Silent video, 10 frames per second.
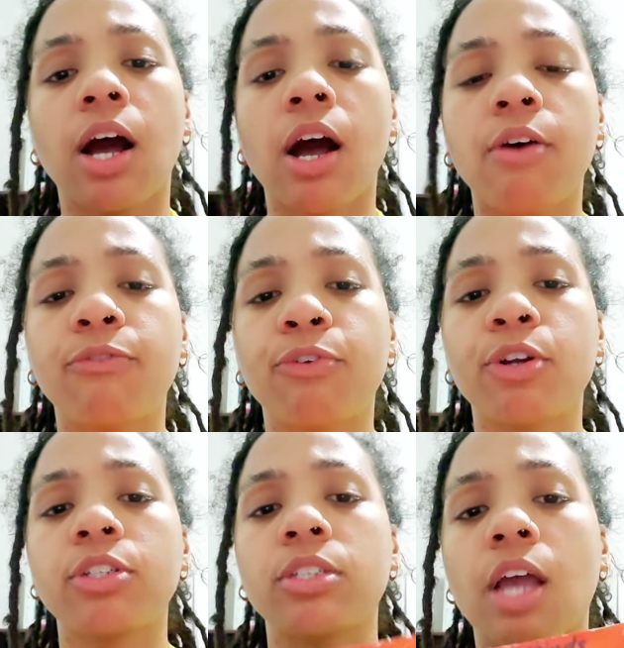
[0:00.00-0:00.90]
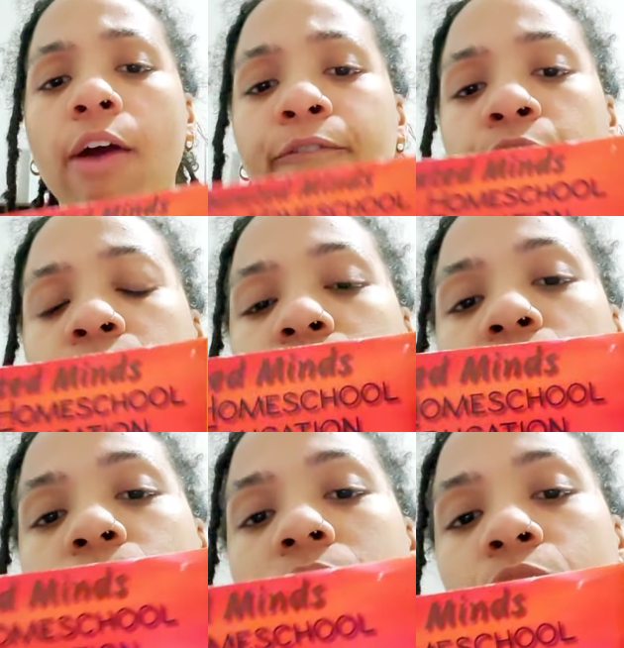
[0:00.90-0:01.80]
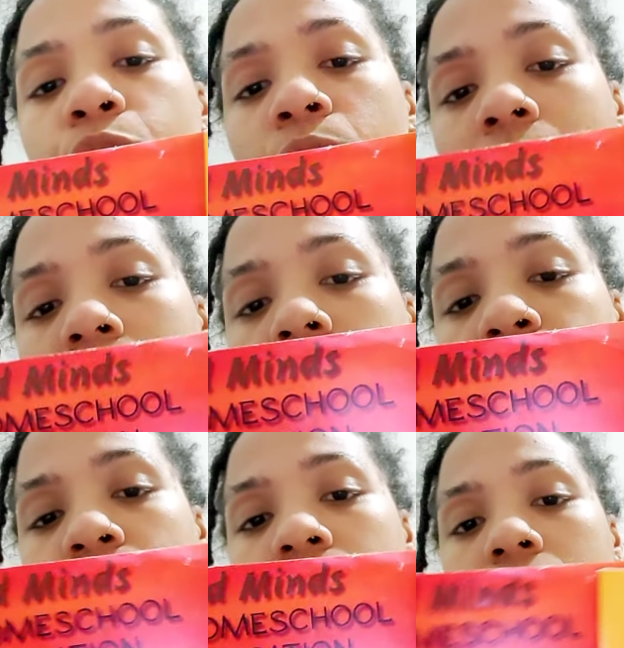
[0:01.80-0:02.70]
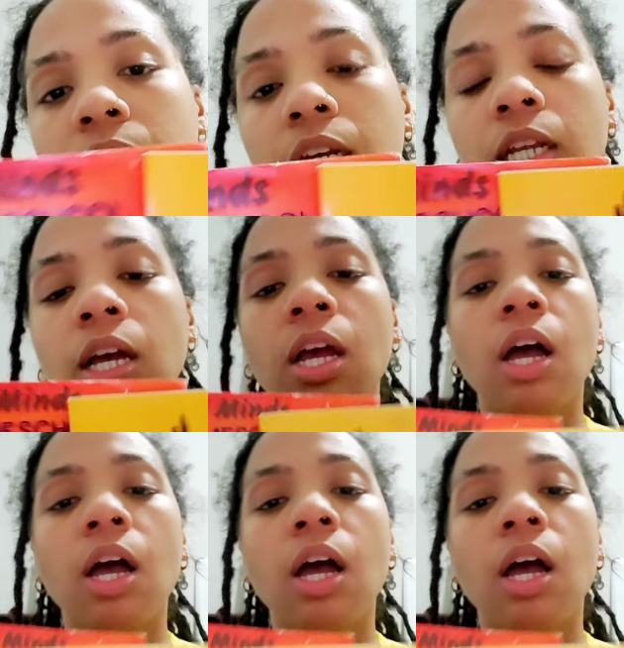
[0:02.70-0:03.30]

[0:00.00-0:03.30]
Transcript: Um, first, our first year was in 2015,